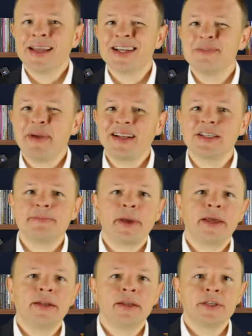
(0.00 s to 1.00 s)
can expect to
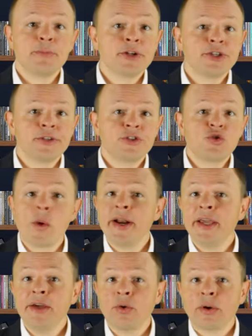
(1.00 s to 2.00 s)
spend as much as
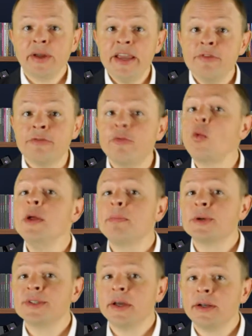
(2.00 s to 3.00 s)
20 or even
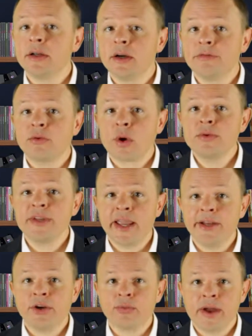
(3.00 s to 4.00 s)
40% of gross
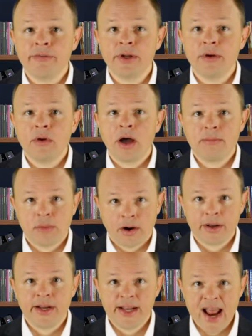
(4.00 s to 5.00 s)
annual revenue on
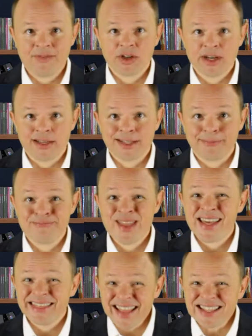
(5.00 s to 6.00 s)
marketing and advertising
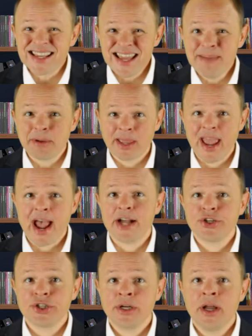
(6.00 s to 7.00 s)
that's a heap of
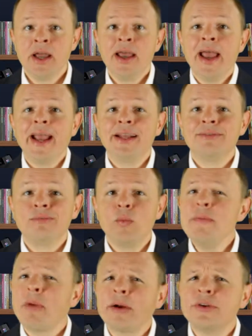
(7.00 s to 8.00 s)
cash. And
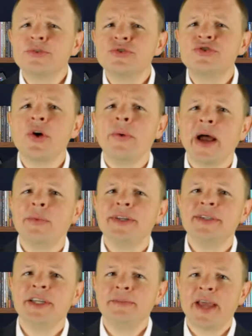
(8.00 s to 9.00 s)
we marketers don't
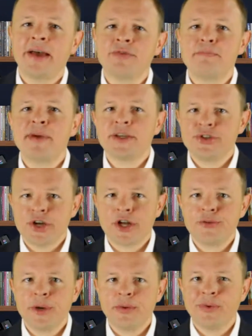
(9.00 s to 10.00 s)
always seem to have the best
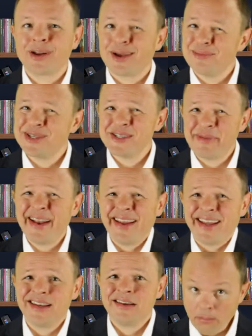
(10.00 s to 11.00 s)
judgment when it comes to
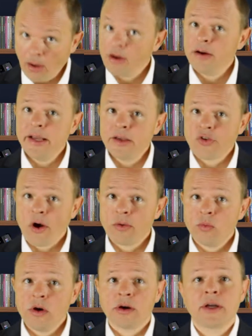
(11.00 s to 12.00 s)
spending it. Marketing is
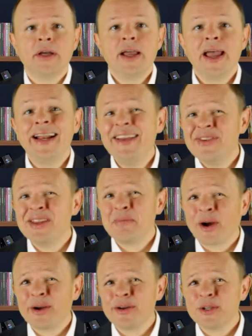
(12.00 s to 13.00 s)
hard work, and even the
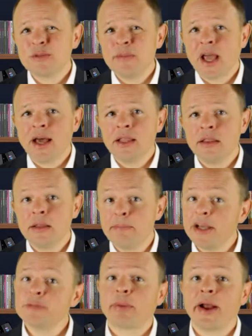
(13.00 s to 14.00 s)
marketers behind the
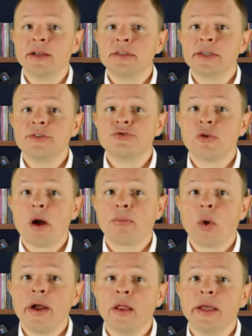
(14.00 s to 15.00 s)
best brands can screw
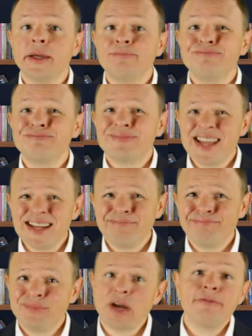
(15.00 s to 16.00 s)
up royally.
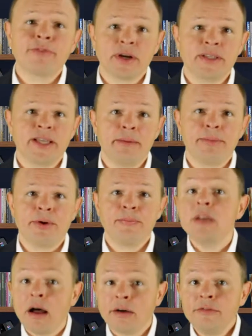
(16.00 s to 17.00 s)
Take Dove, for example.
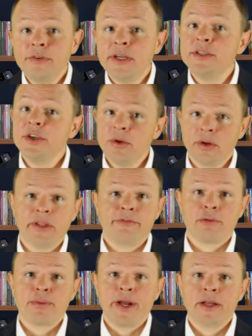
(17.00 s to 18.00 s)
Dove is a
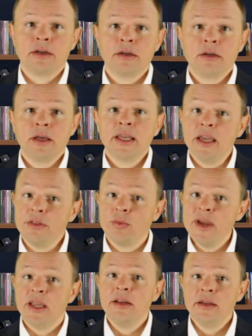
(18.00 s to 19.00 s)
Unilever brand. Keith
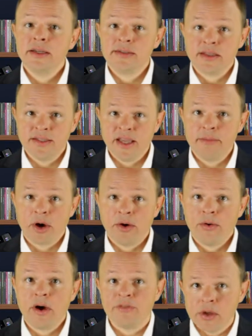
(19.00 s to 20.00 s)
Weed is the
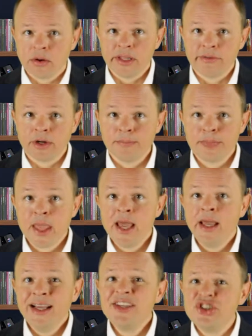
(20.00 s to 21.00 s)
CMO of Unilever.
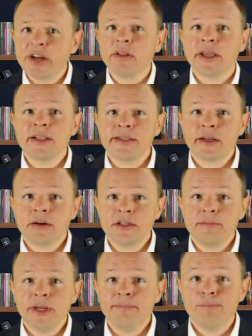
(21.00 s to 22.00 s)
He's generally considered
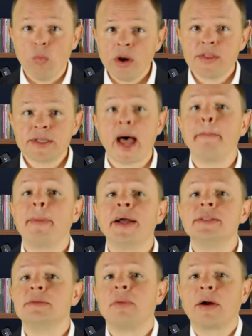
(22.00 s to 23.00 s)
to be one of the top
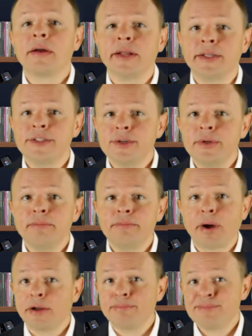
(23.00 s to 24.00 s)
minds in marketing, due in
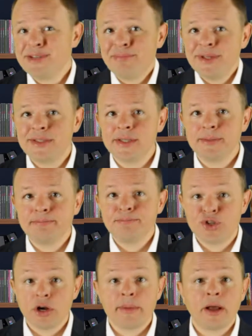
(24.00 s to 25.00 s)
part simply to the
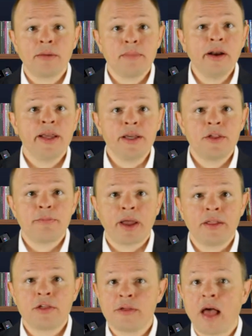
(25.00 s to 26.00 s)
sheer amount of money he
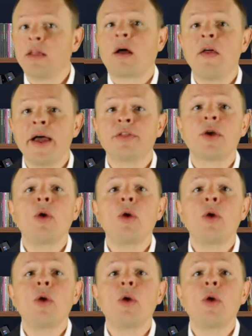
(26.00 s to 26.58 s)
spends selling all that